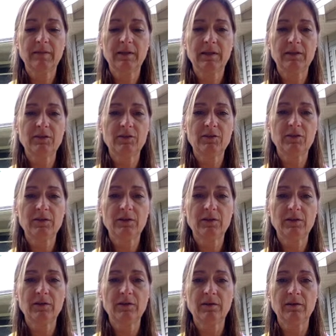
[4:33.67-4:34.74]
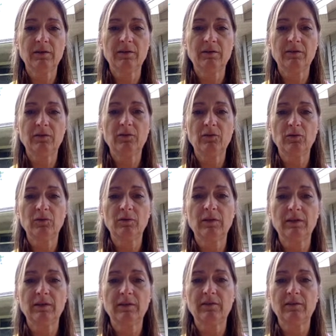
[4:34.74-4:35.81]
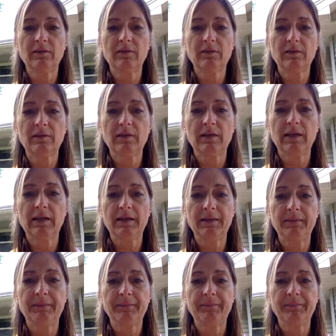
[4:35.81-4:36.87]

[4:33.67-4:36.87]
enter the student name.